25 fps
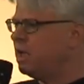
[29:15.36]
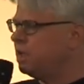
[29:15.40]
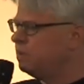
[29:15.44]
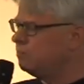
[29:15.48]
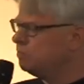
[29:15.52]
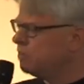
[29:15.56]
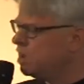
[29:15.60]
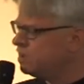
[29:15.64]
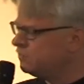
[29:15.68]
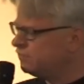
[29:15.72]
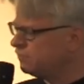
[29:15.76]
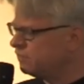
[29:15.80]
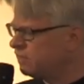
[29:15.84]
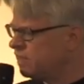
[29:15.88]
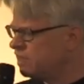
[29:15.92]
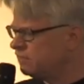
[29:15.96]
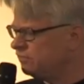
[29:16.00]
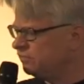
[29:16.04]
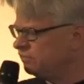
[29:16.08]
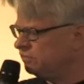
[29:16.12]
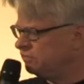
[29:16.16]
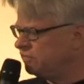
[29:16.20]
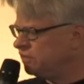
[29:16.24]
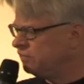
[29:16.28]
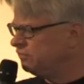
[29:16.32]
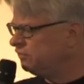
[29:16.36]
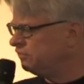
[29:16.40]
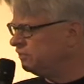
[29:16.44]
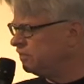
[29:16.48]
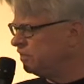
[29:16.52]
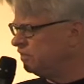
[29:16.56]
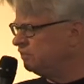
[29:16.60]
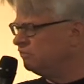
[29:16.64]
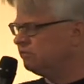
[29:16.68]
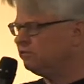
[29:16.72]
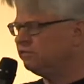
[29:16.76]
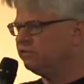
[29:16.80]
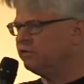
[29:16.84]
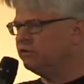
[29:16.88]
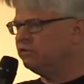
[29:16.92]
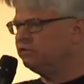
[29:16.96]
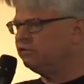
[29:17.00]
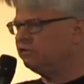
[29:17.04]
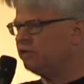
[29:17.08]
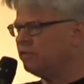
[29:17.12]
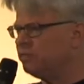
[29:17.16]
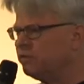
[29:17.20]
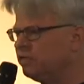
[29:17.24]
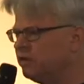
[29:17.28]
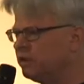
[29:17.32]
and much less distanced than
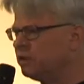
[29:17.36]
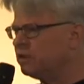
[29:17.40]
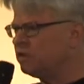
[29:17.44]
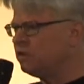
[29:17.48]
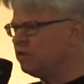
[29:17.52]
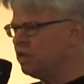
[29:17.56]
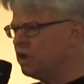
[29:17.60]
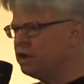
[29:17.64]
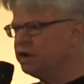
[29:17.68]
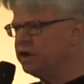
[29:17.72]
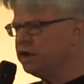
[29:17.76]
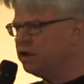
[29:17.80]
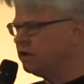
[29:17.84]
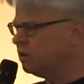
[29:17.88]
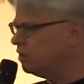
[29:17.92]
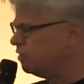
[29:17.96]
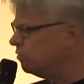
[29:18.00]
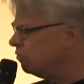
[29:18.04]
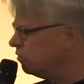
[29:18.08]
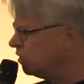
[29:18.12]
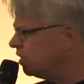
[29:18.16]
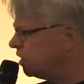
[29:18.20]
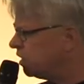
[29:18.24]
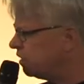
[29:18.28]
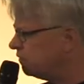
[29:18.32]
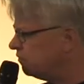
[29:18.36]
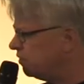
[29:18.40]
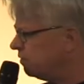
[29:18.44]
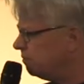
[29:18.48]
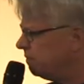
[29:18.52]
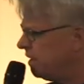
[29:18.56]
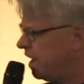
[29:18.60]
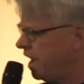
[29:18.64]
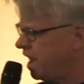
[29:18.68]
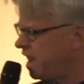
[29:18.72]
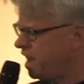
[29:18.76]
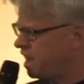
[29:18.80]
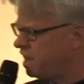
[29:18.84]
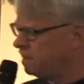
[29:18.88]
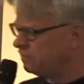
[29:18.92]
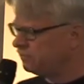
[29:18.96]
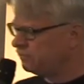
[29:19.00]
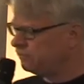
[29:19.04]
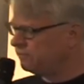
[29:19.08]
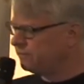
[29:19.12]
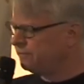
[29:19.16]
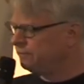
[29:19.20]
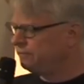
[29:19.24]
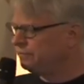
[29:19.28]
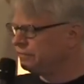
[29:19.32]
some of the clunkier work of the
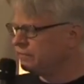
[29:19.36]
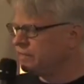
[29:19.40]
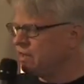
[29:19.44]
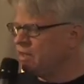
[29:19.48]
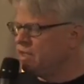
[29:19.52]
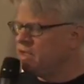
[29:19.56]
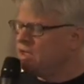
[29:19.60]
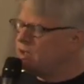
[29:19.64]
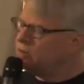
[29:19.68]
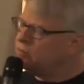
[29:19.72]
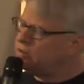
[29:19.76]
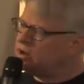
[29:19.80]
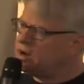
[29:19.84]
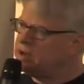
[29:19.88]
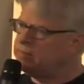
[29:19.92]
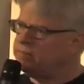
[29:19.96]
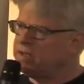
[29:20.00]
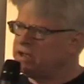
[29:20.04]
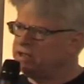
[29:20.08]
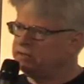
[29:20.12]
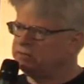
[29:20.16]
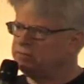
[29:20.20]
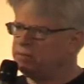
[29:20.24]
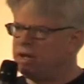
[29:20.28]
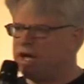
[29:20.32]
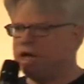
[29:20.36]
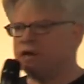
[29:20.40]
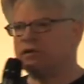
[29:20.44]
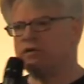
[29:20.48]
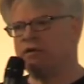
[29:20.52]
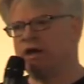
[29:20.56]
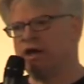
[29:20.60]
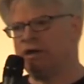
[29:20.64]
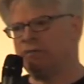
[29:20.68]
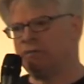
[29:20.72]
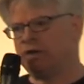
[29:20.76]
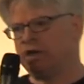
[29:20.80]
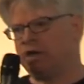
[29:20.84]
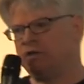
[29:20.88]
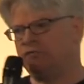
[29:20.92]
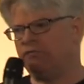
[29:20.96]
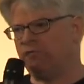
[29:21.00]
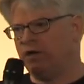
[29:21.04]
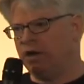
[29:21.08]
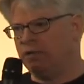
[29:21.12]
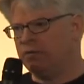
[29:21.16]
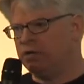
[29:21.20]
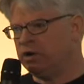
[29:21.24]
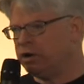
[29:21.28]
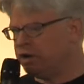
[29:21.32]
past. When I made Panorama
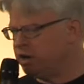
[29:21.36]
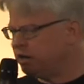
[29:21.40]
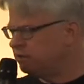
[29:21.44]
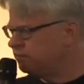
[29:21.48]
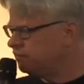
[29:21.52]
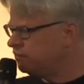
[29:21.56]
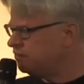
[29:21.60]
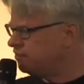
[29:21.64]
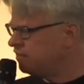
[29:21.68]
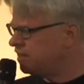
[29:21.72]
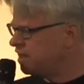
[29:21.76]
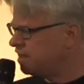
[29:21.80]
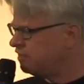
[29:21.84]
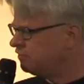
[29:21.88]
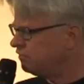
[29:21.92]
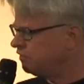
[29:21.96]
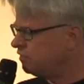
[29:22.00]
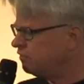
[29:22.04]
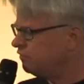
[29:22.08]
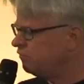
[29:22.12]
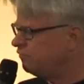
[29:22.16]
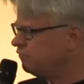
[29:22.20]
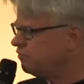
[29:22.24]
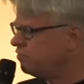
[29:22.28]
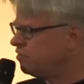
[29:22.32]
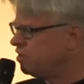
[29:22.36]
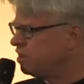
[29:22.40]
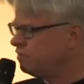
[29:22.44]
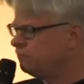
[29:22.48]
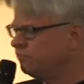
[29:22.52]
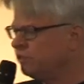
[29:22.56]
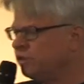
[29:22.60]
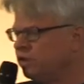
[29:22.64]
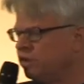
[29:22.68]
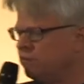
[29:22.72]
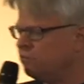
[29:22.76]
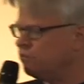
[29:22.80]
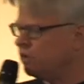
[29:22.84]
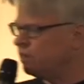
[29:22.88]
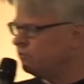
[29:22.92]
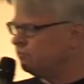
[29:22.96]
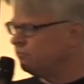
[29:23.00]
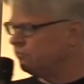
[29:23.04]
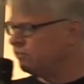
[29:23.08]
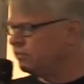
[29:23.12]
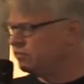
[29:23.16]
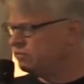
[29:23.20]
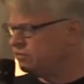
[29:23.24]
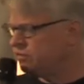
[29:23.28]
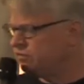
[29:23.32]
Ephemera in 2004, I really went
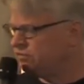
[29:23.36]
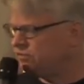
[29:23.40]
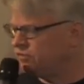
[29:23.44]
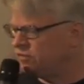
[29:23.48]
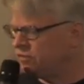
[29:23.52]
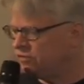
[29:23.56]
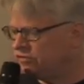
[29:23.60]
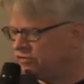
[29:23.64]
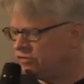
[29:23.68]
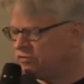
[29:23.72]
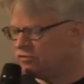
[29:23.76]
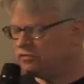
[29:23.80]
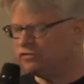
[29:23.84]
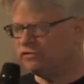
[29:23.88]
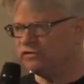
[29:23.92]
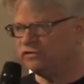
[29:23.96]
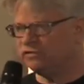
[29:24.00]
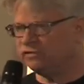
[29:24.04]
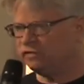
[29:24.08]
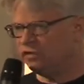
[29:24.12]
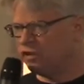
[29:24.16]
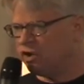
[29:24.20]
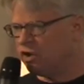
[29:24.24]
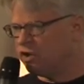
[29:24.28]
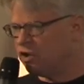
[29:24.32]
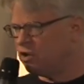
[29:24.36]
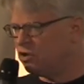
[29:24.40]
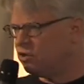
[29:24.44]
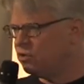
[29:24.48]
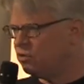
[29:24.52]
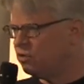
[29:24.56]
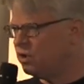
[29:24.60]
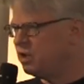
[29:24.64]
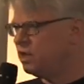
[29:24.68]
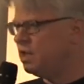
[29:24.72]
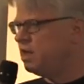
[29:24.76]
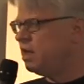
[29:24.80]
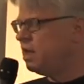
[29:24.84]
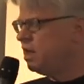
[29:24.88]
for distance. It was slow